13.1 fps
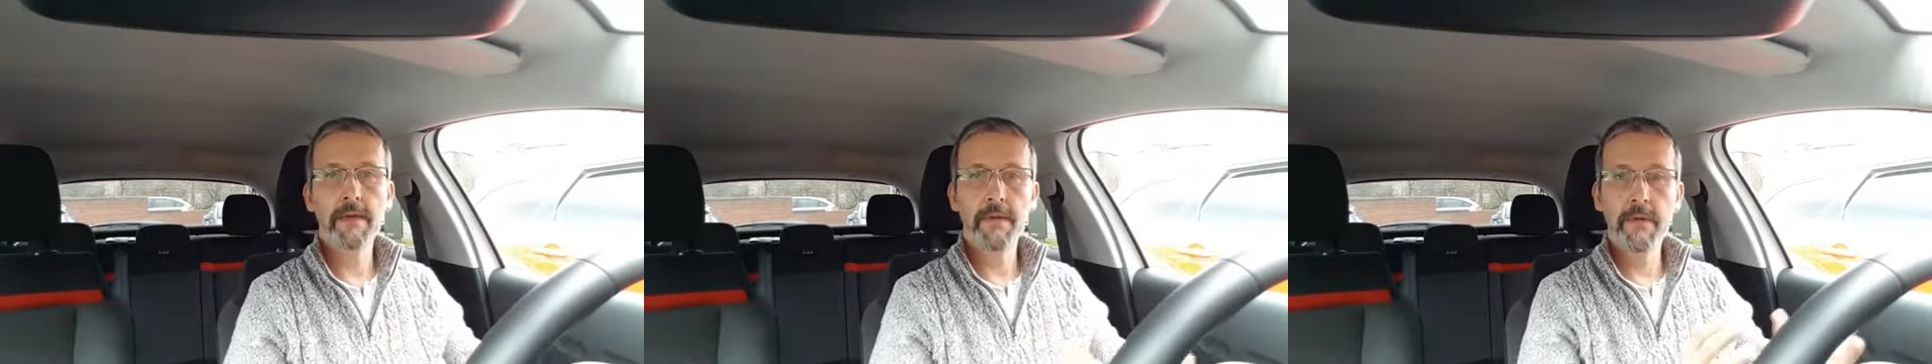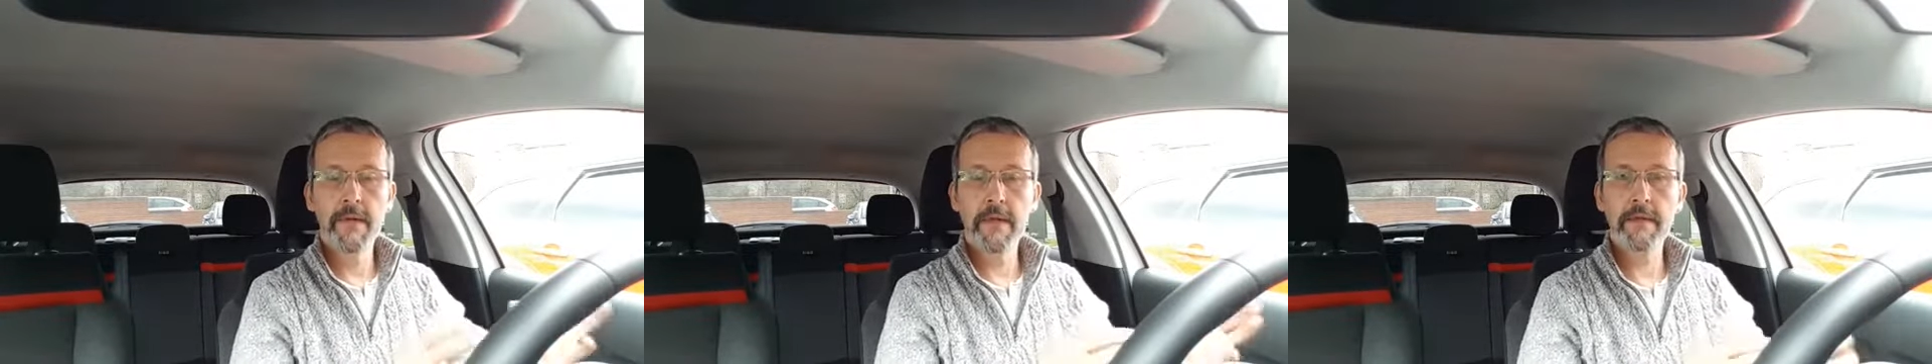
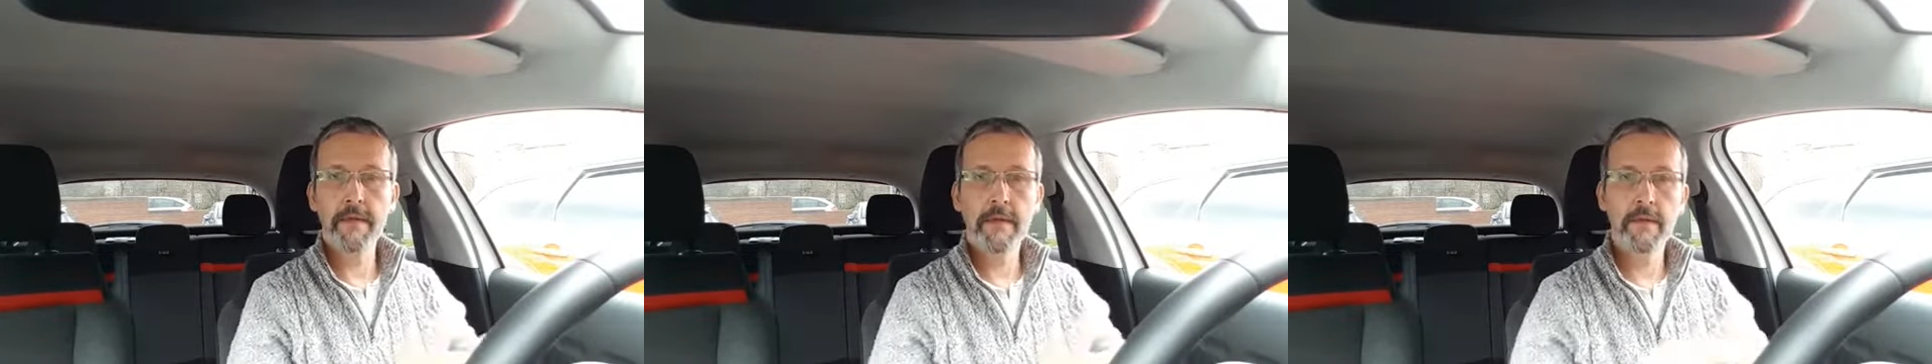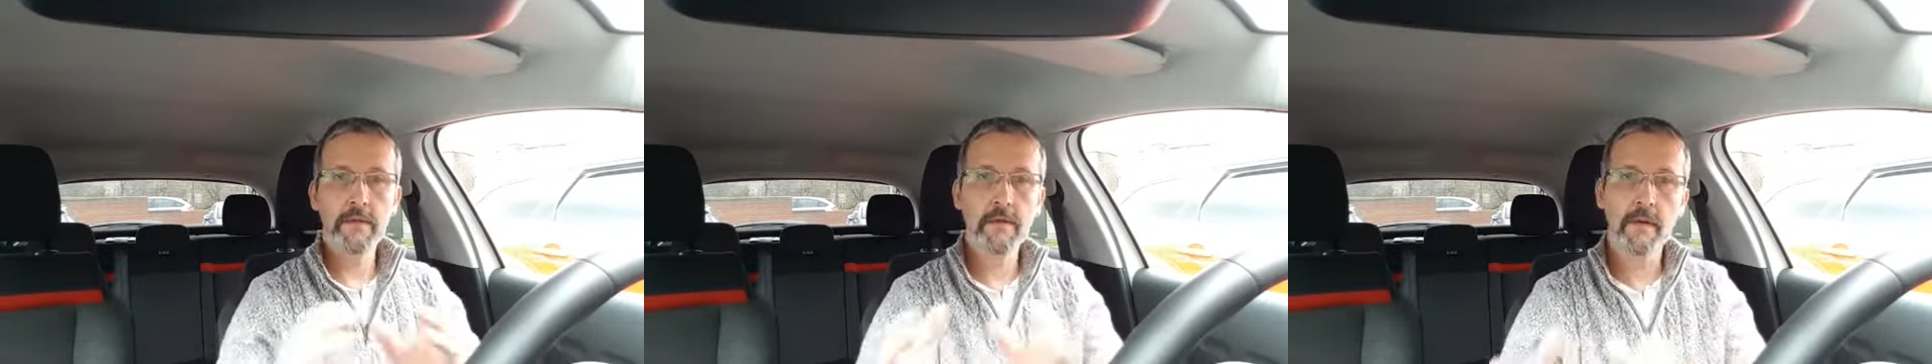doing its
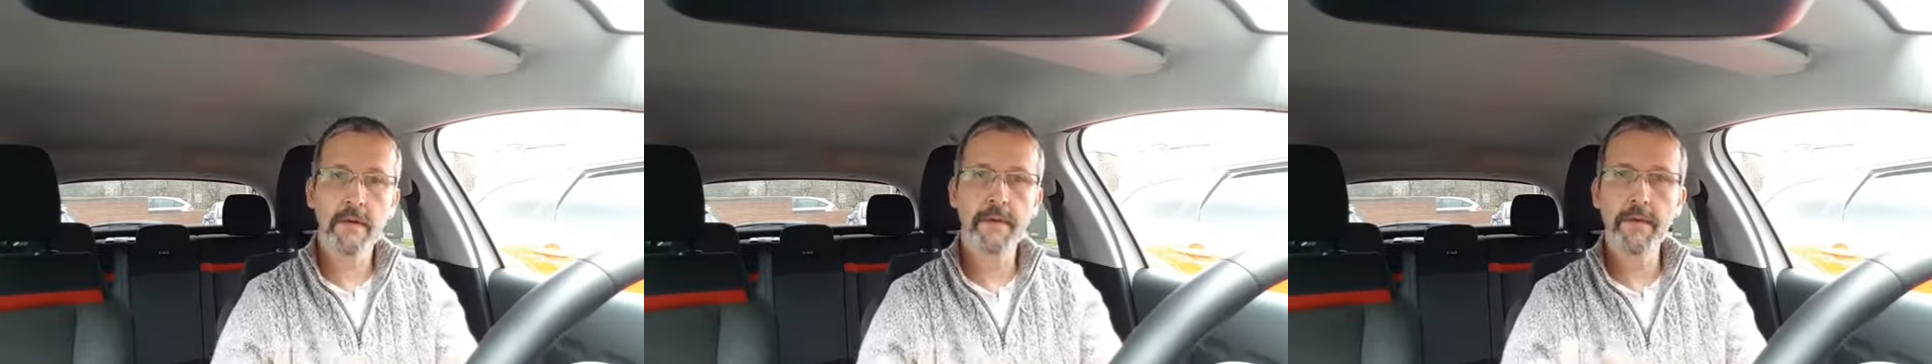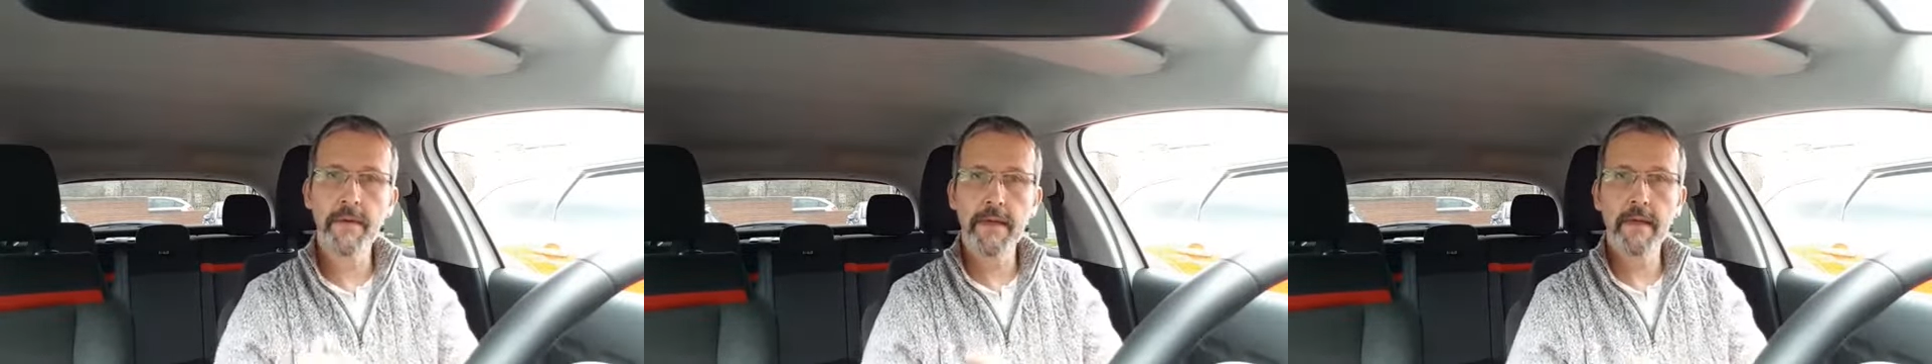thing and
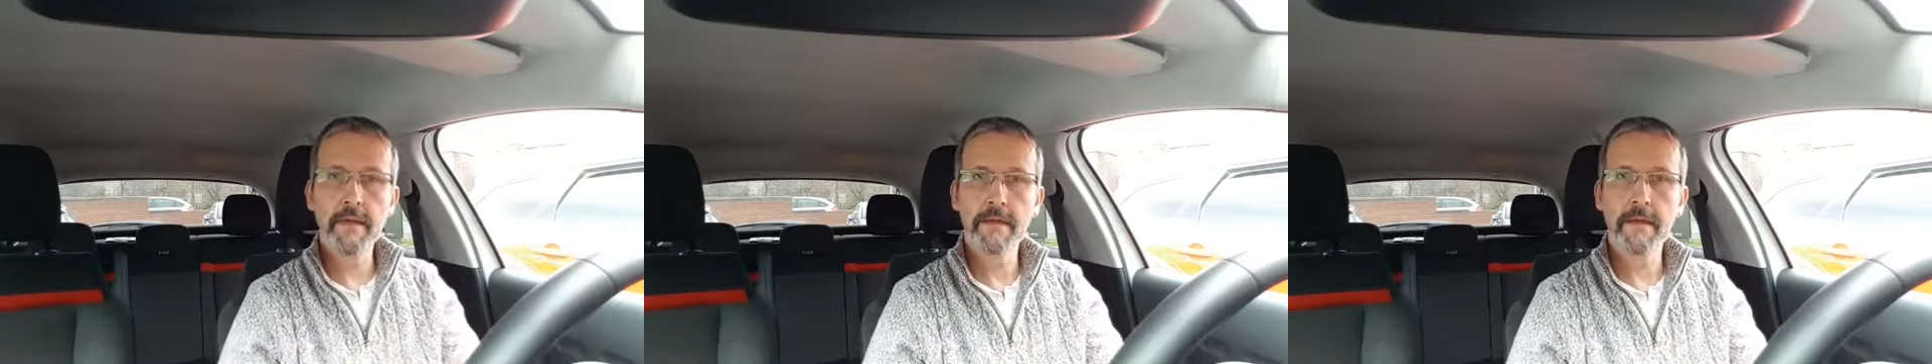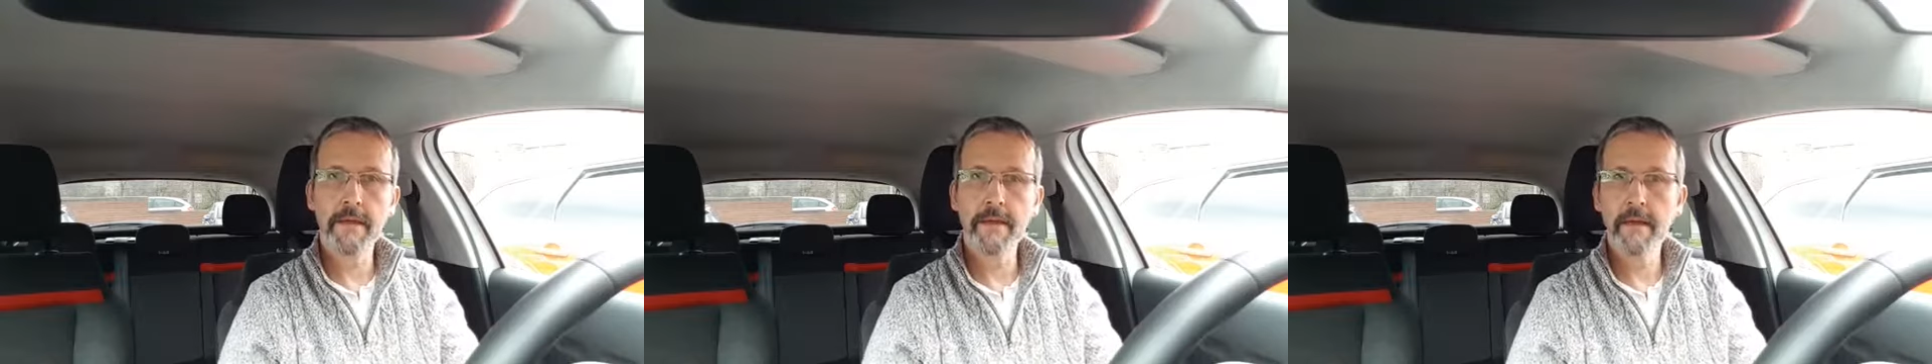Scotland doing
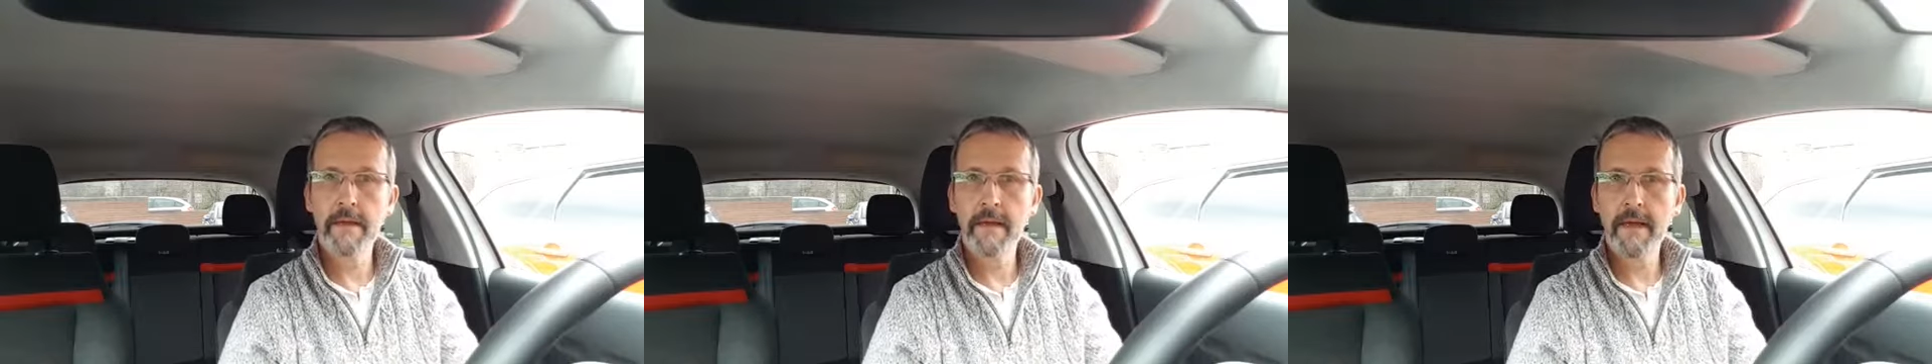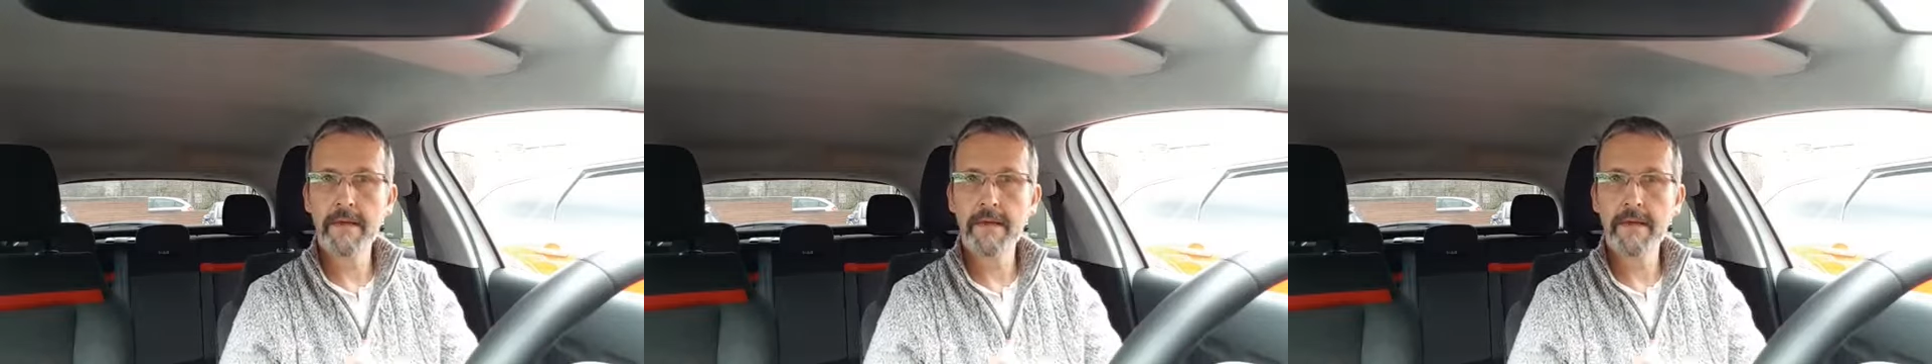its thing,